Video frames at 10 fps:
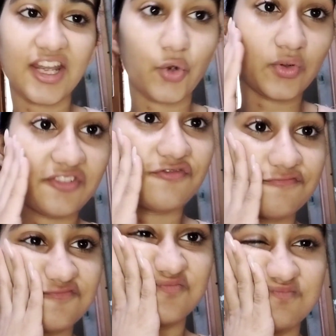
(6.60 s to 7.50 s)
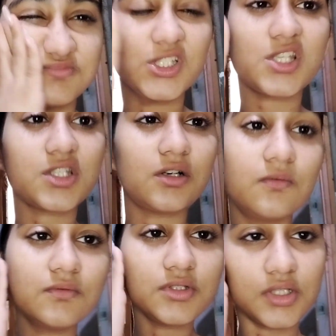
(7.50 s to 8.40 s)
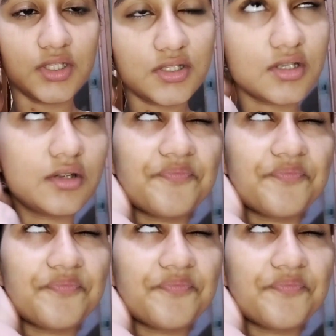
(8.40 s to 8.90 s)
know the sound is